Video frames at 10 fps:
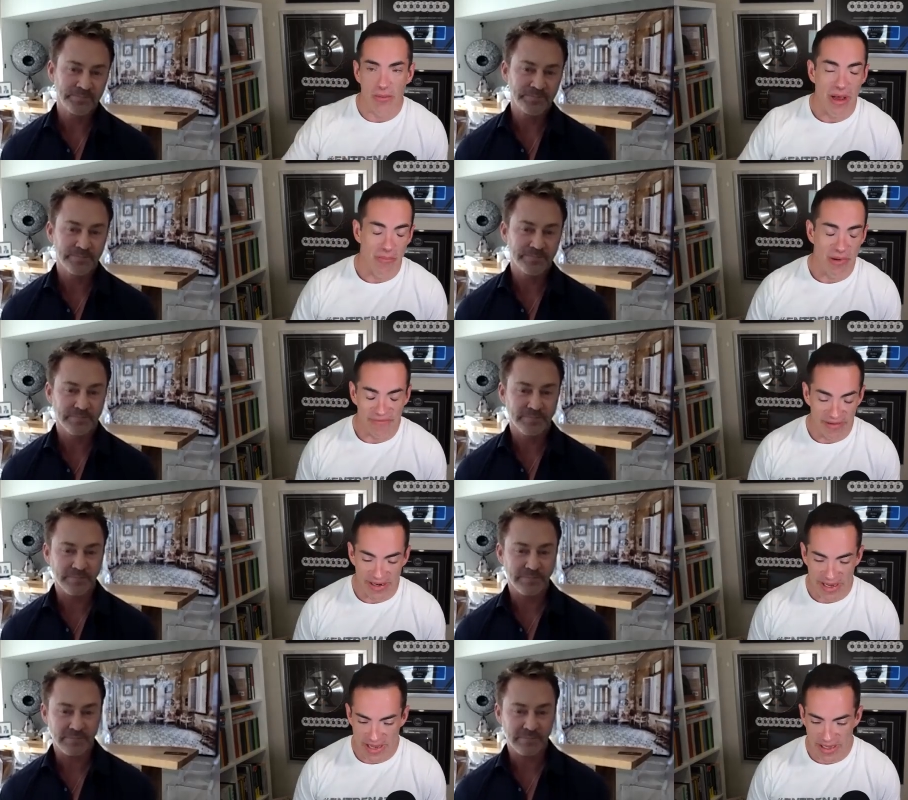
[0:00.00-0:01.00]
Speaker 1: about
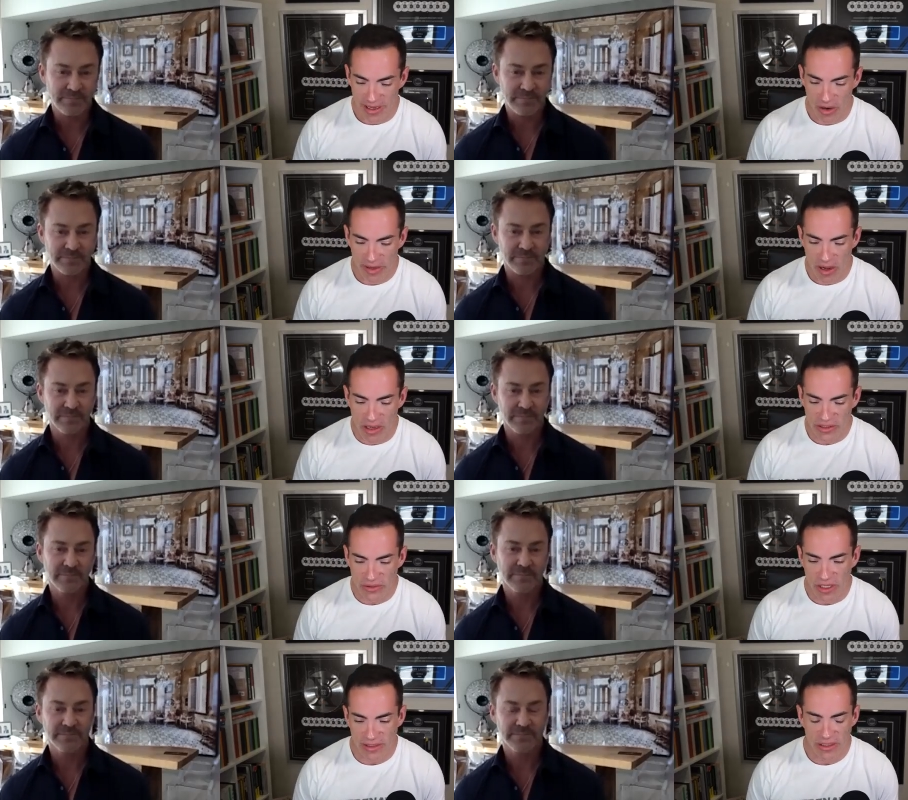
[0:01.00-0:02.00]
Buffett. Uh, you know, he also
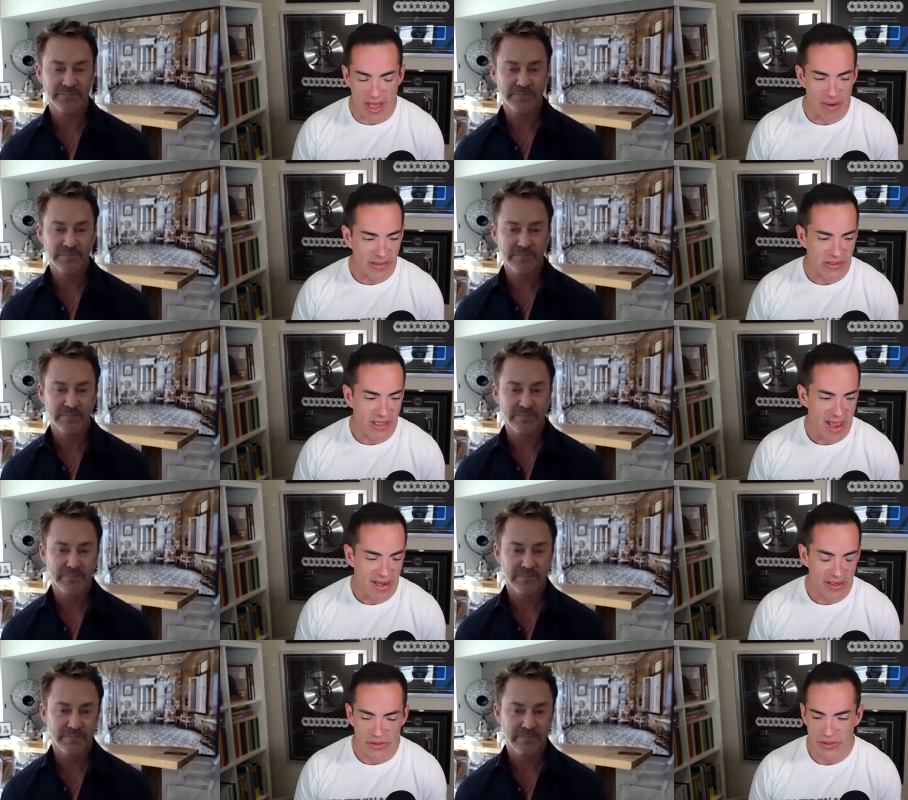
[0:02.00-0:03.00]
talks a lot about
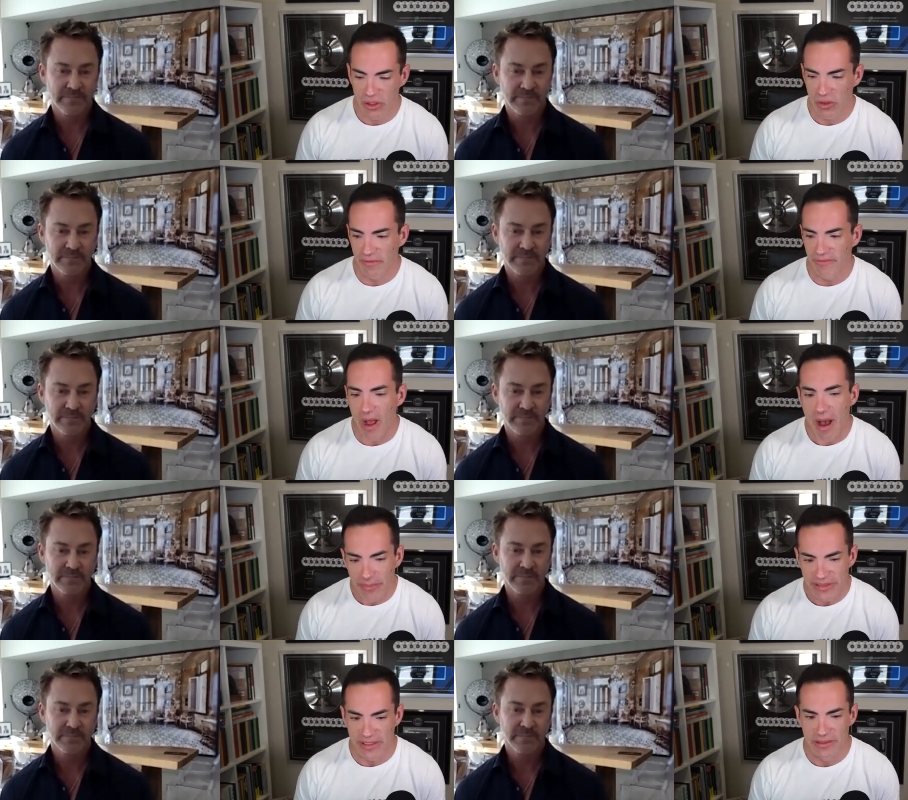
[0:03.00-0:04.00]
staying in your circle of
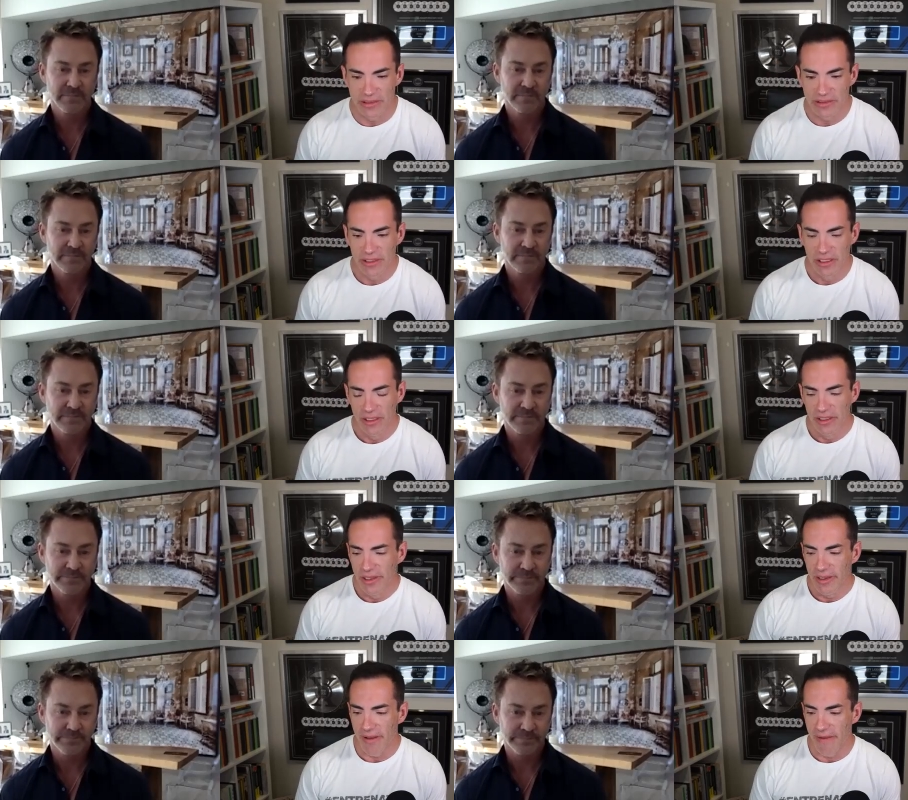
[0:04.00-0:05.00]
competence
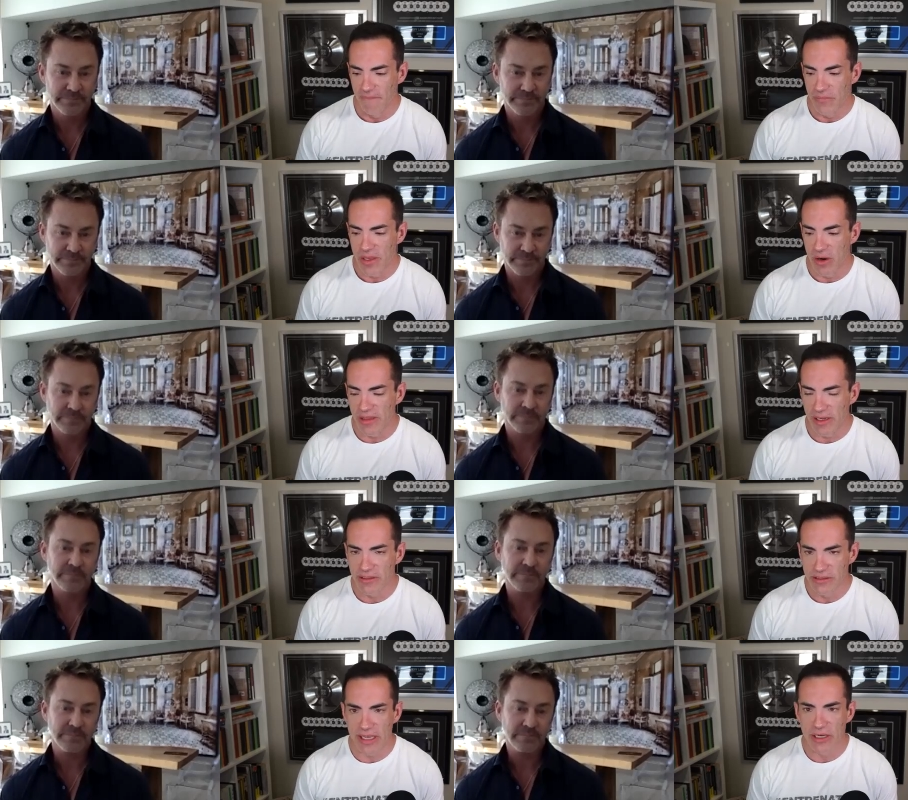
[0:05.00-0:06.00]
um, you know, I think
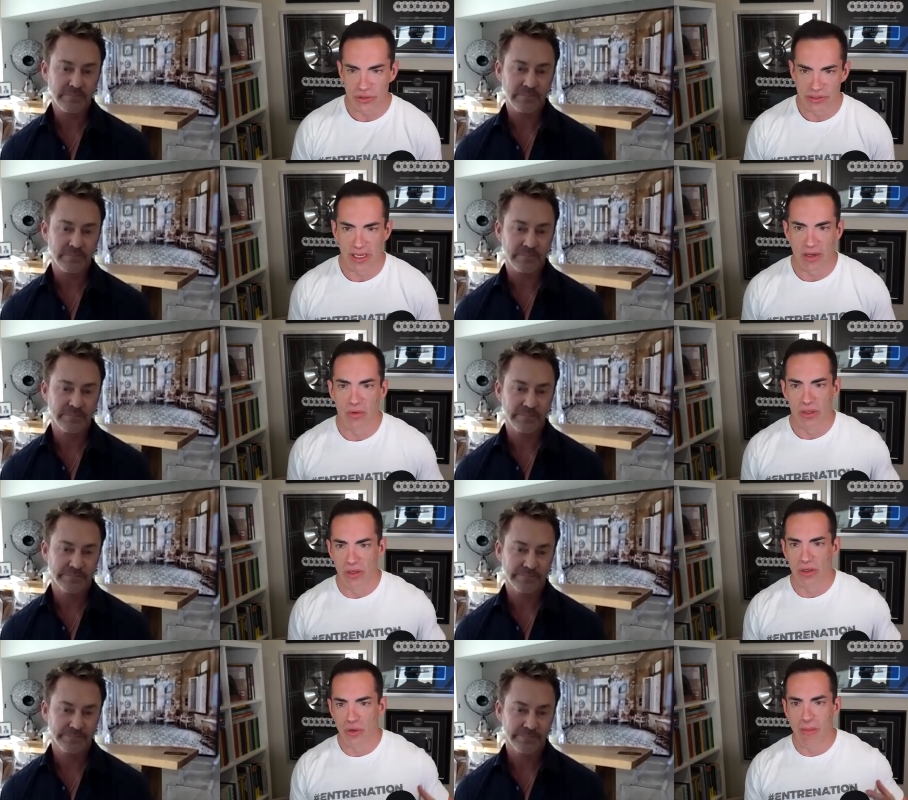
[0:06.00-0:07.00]
it's interesting.
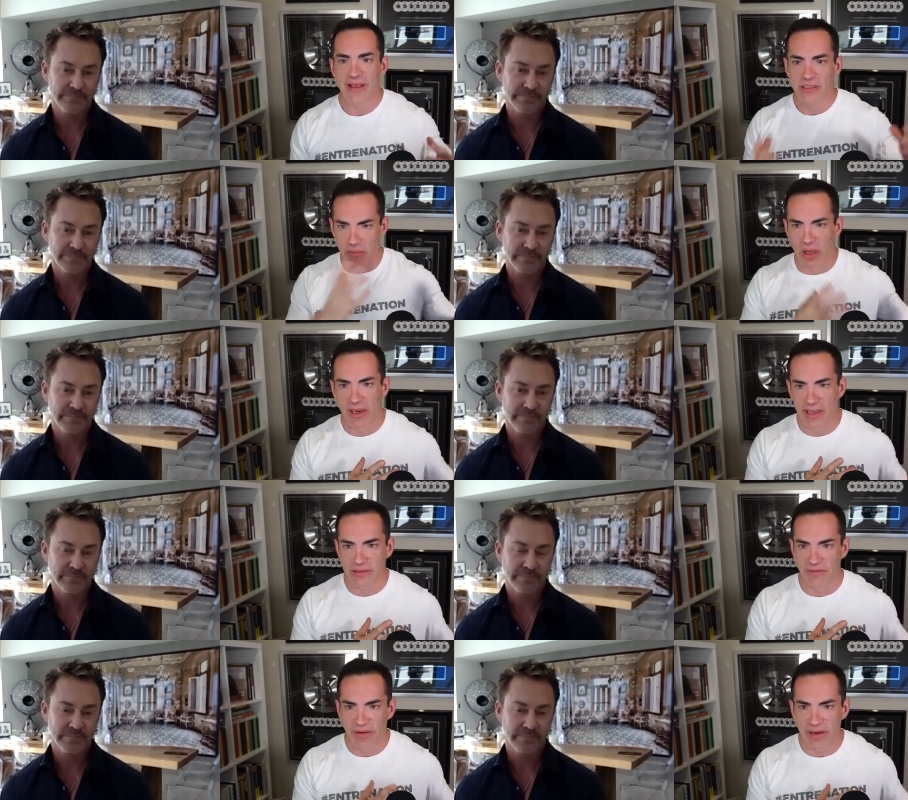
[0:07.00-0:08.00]
You, you, made some money
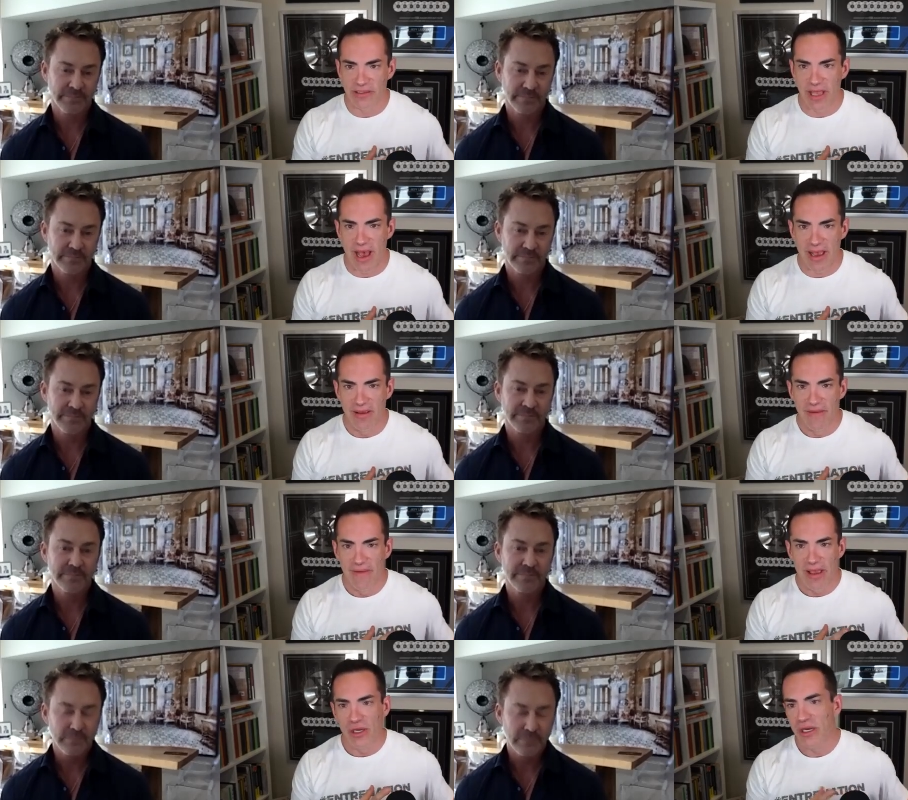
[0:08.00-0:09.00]
as a fitness guy,
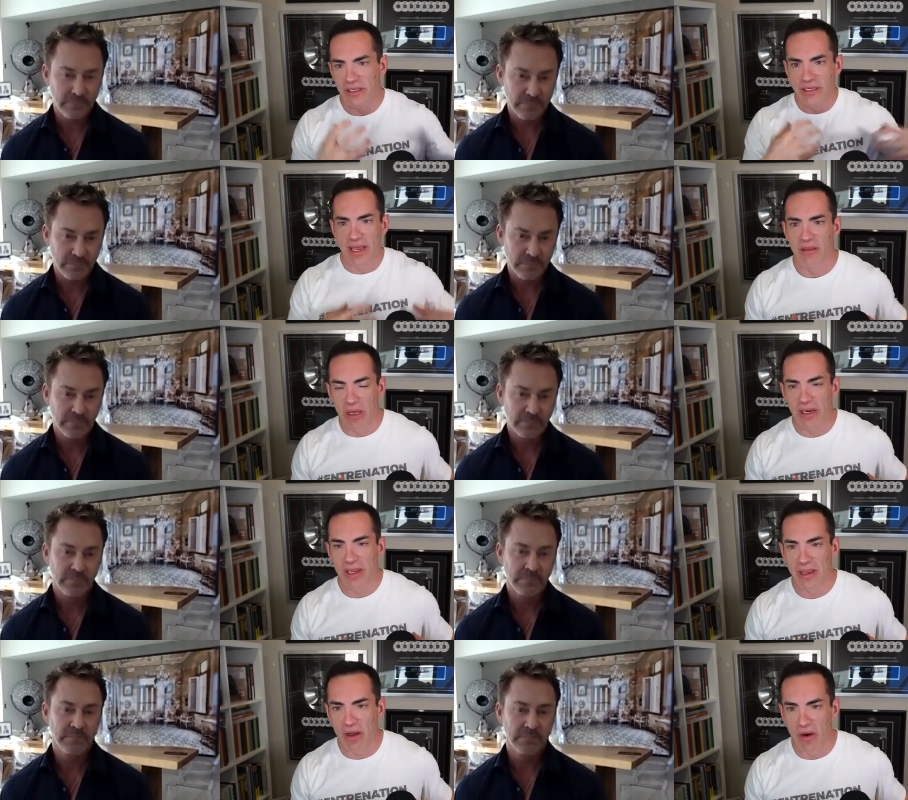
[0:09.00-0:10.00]
and you didn't take the
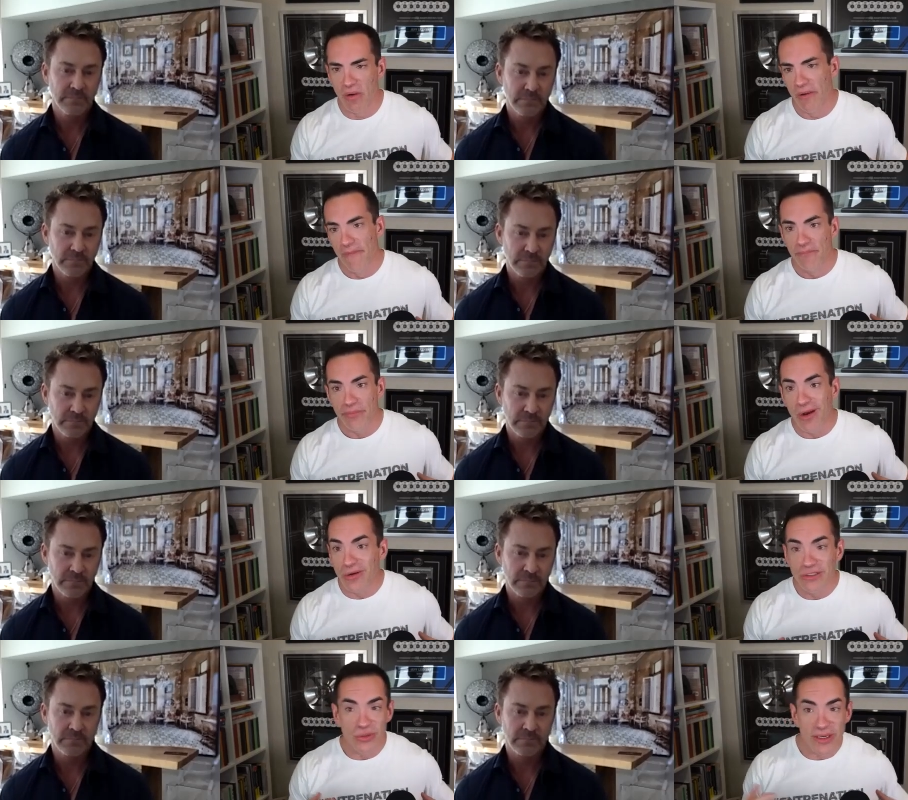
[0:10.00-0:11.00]
money and go,
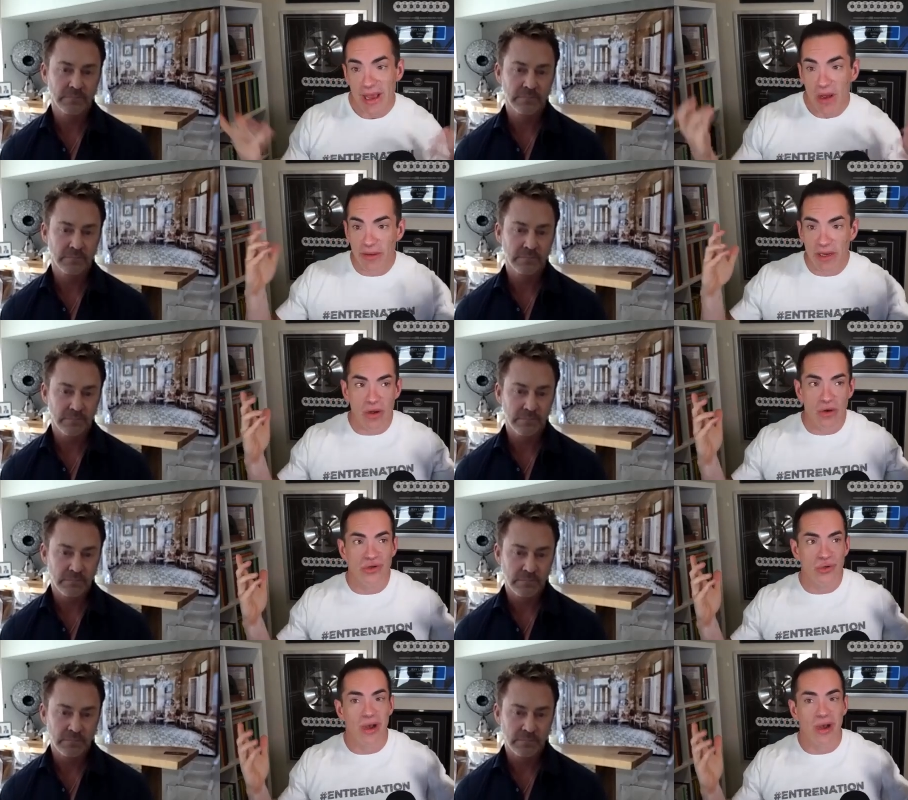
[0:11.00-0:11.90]
"Oh, sweet, now I'm going to go do